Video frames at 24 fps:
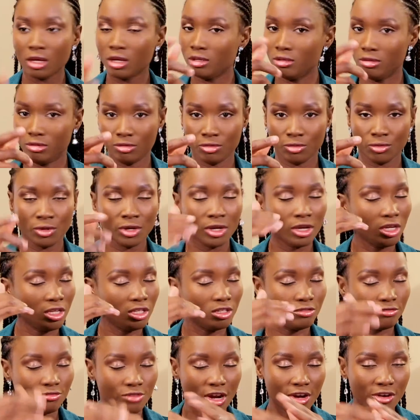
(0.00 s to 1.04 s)
It's
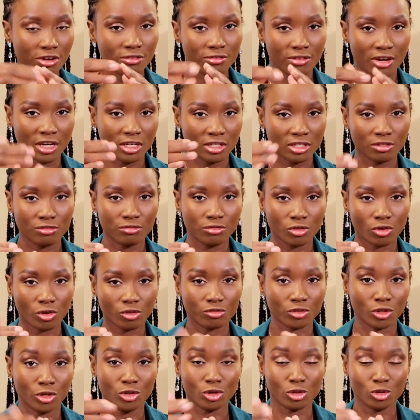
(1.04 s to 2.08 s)
very, very difficult
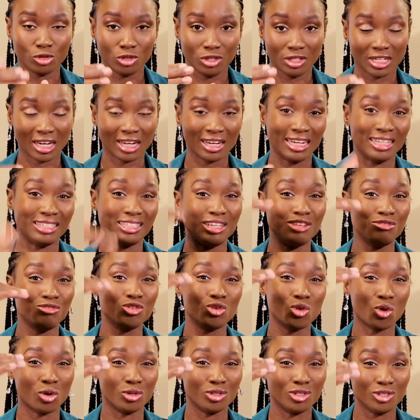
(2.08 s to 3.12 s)
for you not to ejaculate if you
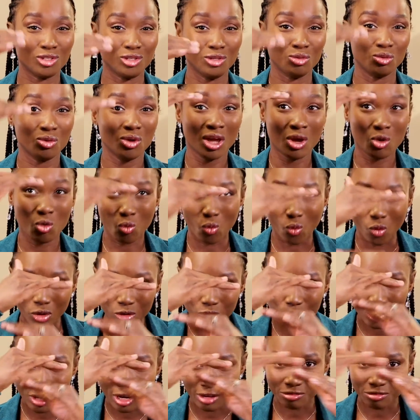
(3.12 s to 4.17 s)
continue once you